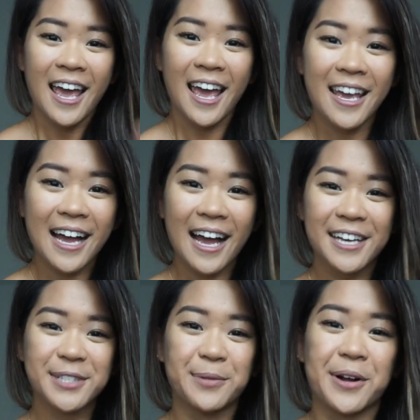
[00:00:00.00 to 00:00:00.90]
Hey
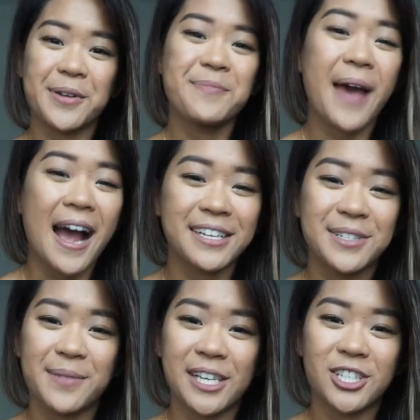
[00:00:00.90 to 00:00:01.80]
guys, welcome back
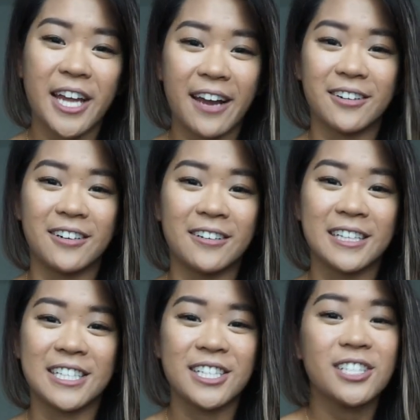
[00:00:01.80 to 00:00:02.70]
to my channel.
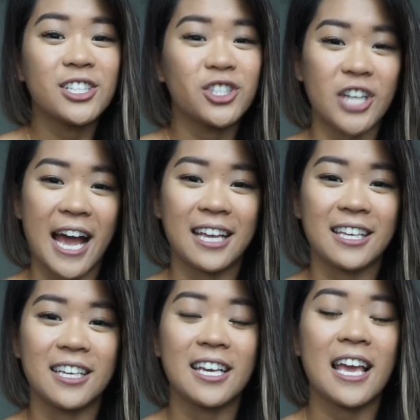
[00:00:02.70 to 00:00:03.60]
This is
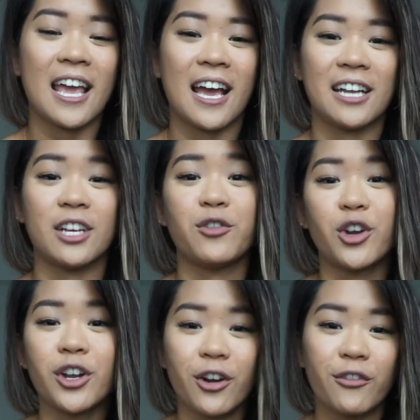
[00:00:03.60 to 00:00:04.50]
Jackie, and if you're
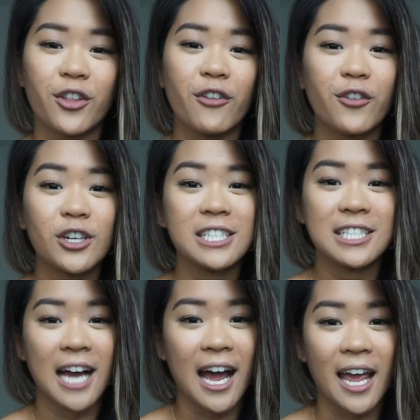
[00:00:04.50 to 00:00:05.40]
here for the first
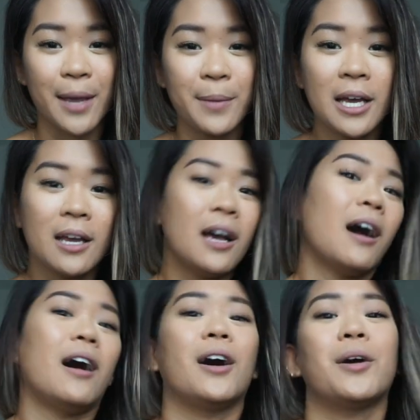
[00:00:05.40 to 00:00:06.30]
time,
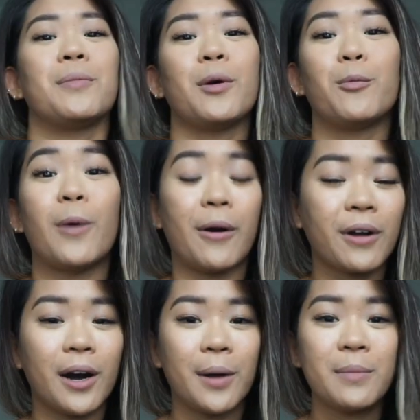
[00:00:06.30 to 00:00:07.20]

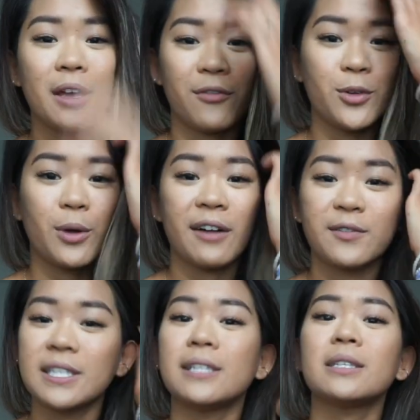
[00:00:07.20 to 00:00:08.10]
welcome. If you have
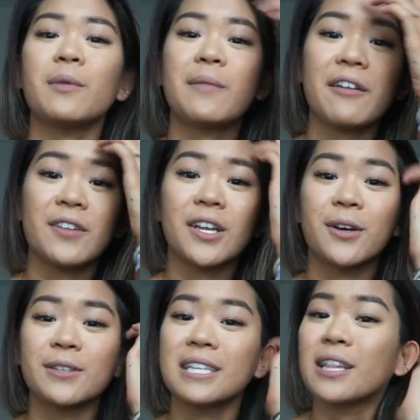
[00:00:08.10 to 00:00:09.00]
seen some of my
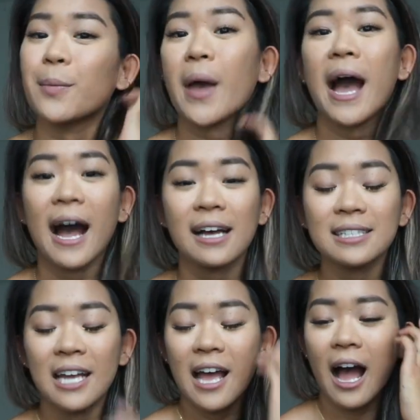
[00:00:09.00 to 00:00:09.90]
videos in the
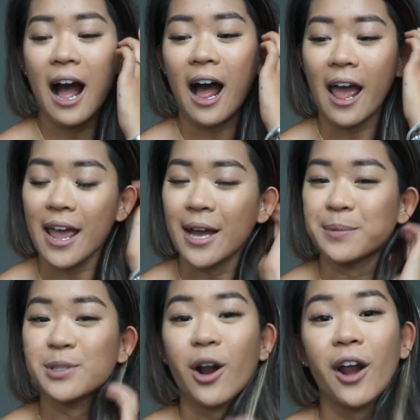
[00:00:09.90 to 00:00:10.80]
past, I
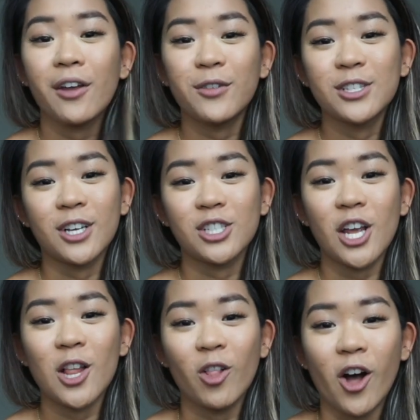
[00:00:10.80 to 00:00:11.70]
am sorry for such
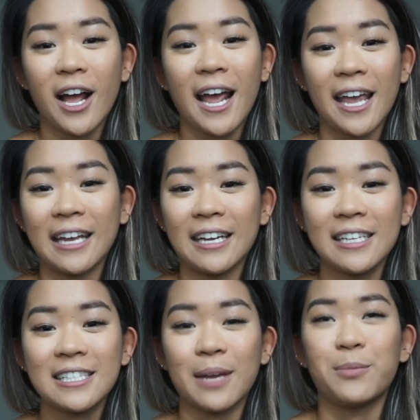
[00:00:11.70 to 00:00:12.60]
a long
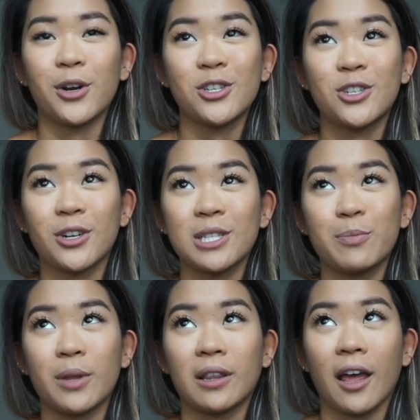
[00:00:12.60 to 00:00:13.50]
hiatus. I'm pretty sure it's
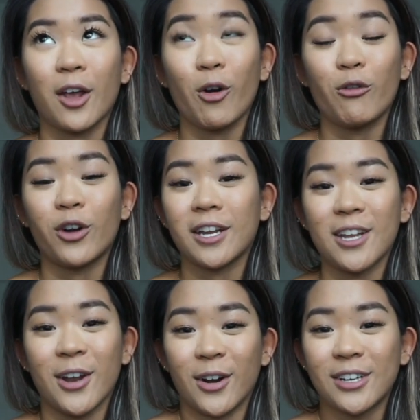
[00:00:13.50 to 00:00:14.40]
been like over a
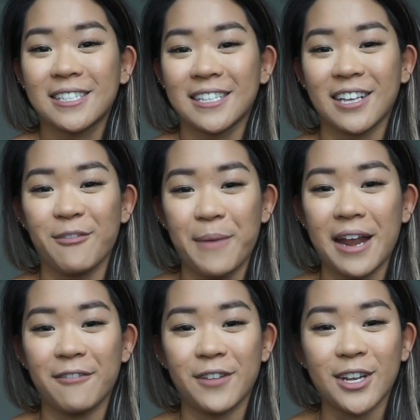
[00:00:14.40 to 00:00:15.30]
year since I've
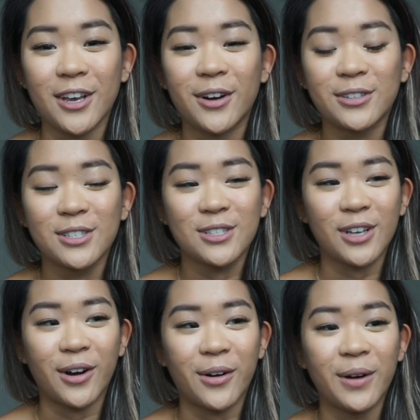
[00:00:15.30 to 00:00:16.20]
made a video,
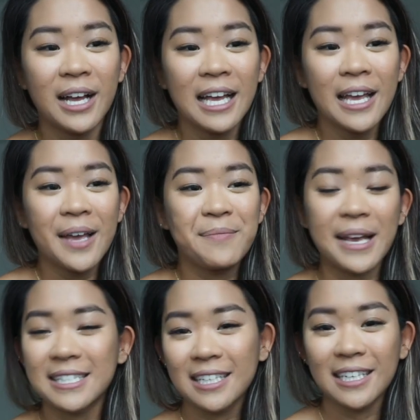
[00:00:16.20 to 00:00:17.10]
so
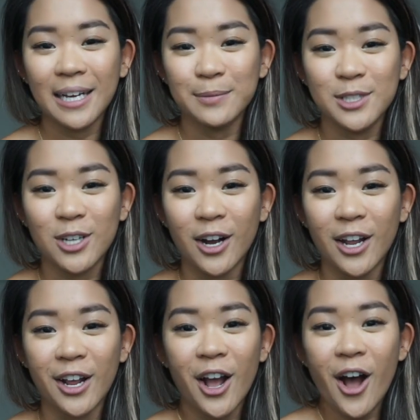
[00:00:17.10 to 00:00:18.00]
basically I'm
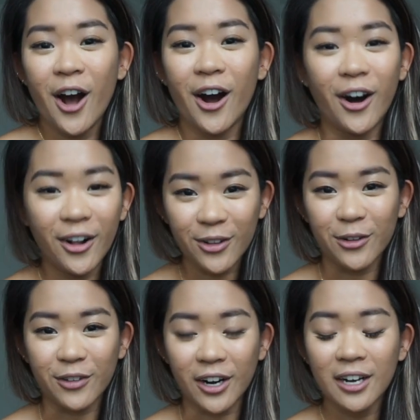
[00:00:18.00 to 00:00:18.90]
starting all
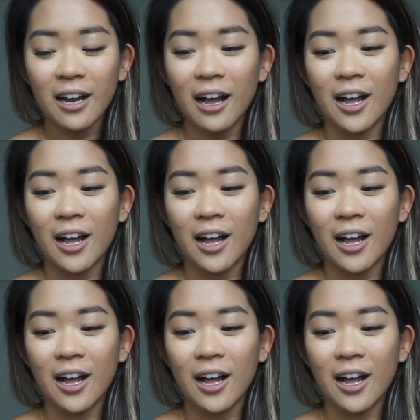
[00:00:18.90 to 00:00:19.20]
over.